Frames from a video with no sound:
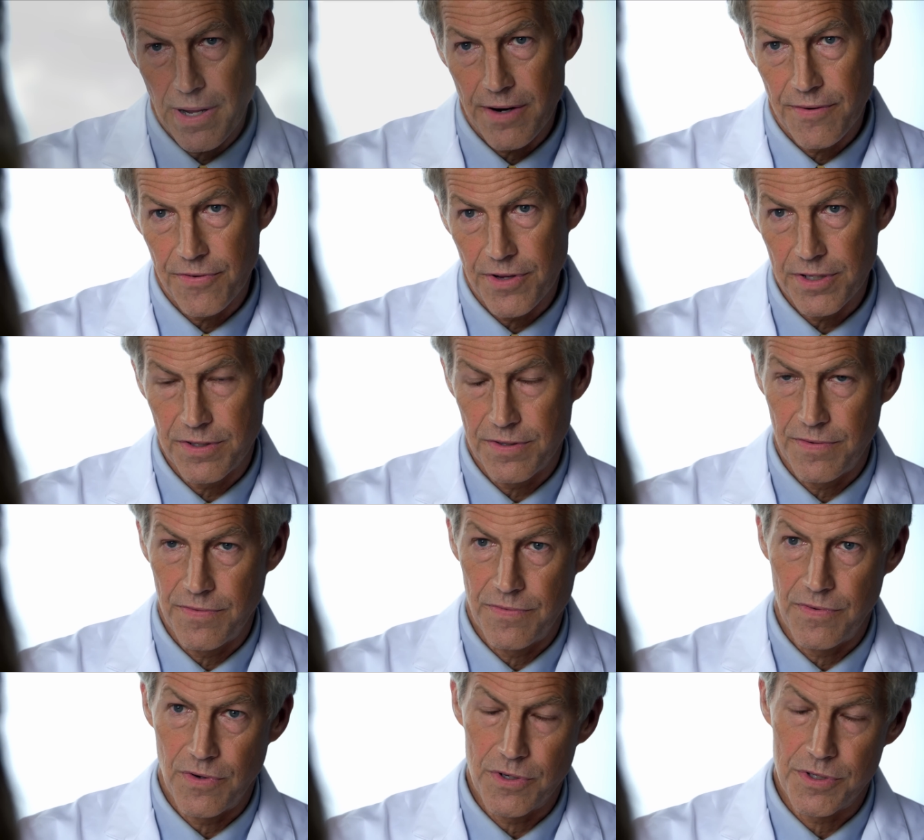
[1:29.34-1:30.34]
benefits
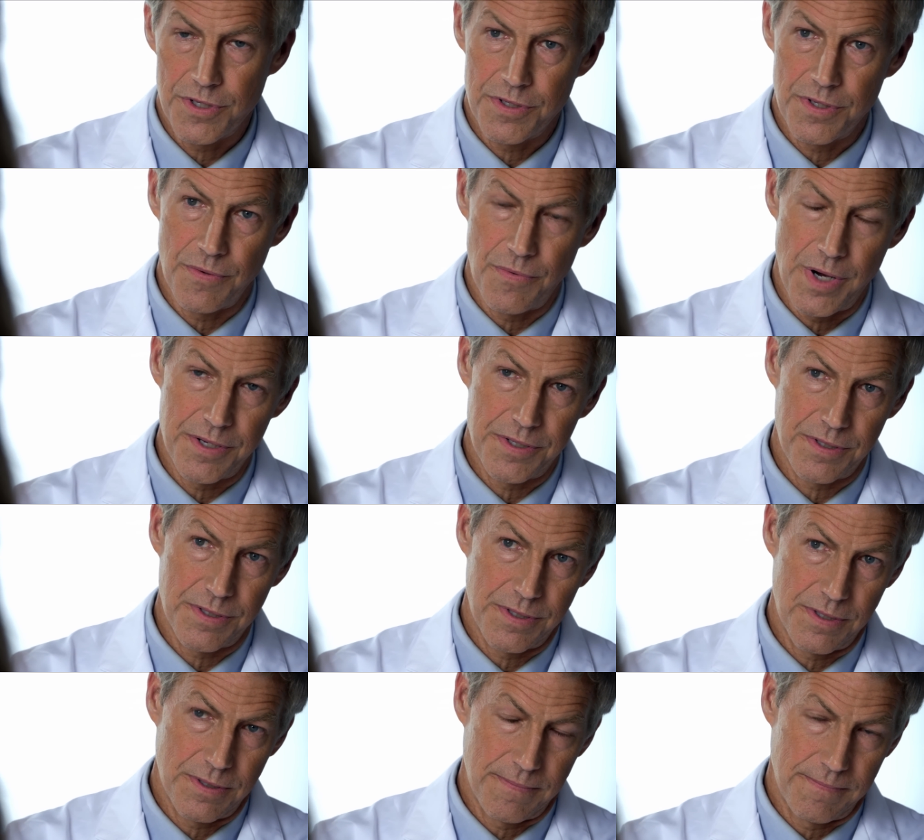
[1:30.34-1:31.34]
versus the
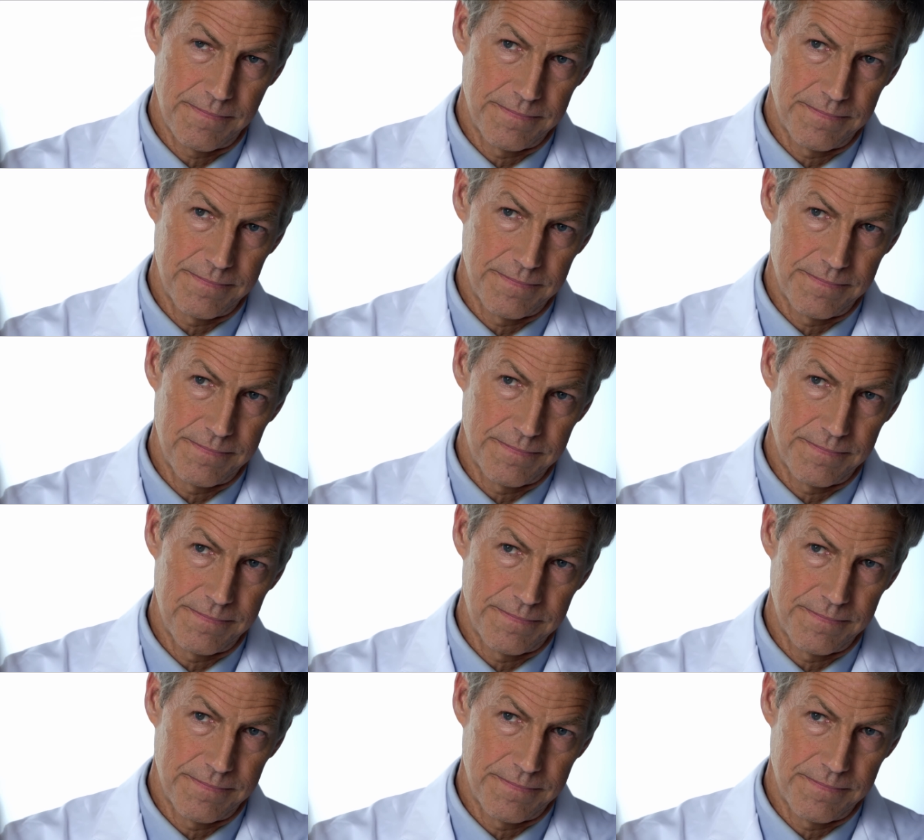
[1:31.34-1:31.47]
risks.